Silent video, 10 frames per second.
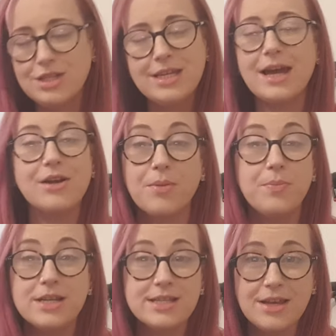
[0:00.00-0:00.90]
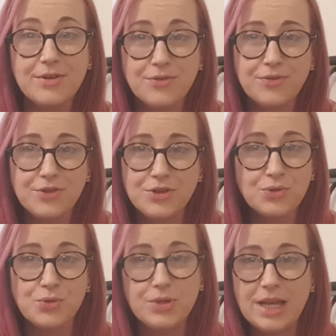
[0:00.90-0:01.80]
Get a grip of yourself. You
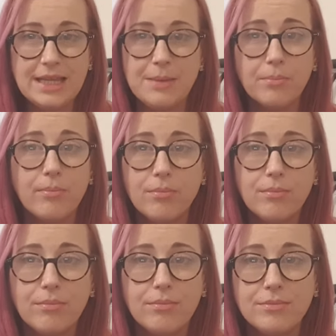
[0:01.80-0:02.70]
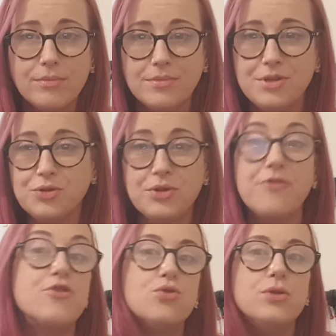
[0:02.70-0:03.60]
don't own that name. You'll
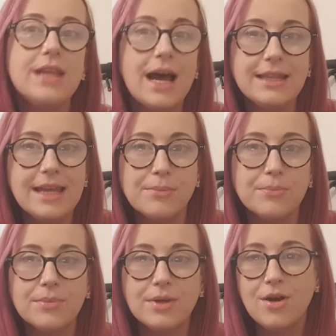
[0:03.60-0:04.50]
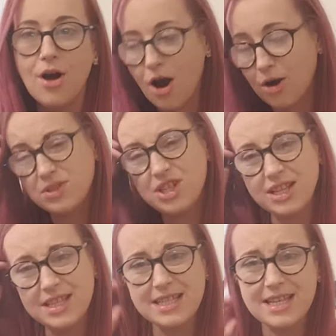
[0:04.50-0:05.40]
never own that name. Armchair
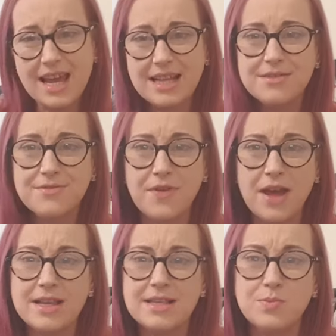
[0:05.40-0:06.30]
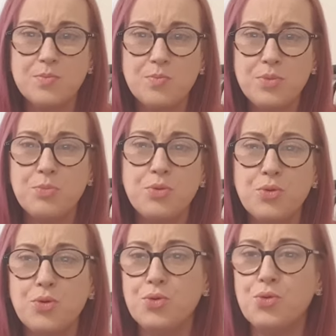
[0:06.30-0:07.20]
Detective is people
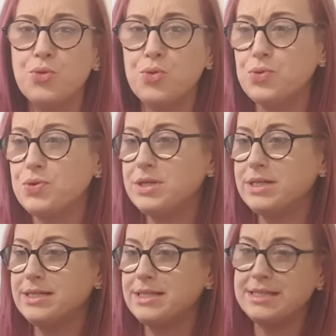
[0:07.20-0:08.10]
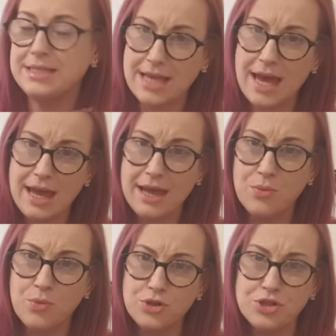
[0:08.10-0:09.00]
who sit
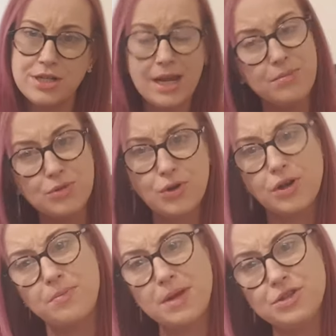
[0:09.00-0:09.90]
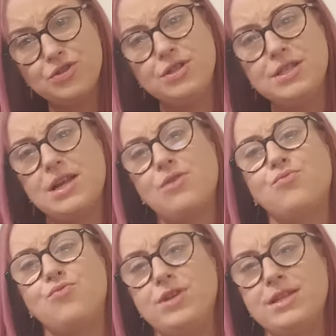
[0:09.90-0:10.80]
and watch crime documentaries
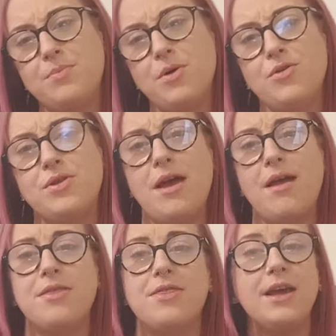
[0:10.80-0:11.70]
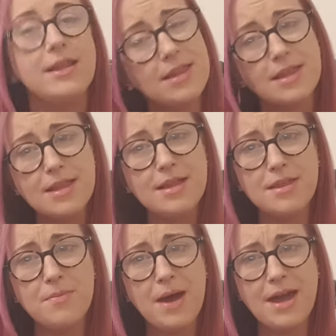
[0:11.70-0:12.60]
and read about it and think they're
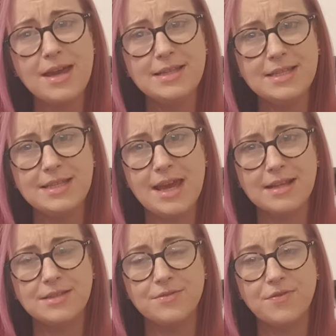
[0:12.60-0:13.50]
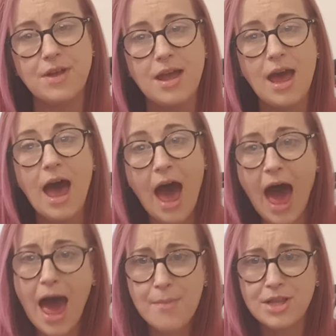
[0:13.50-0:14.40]
a bit of a detective.
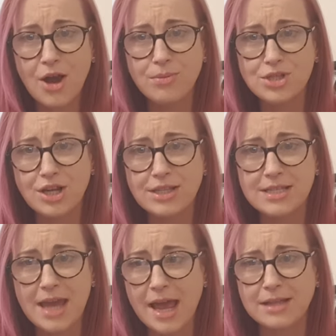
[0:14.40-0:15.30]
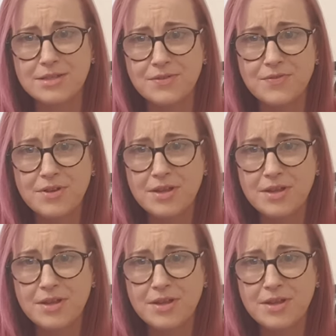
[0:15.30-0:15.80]
I'm an armchair detective.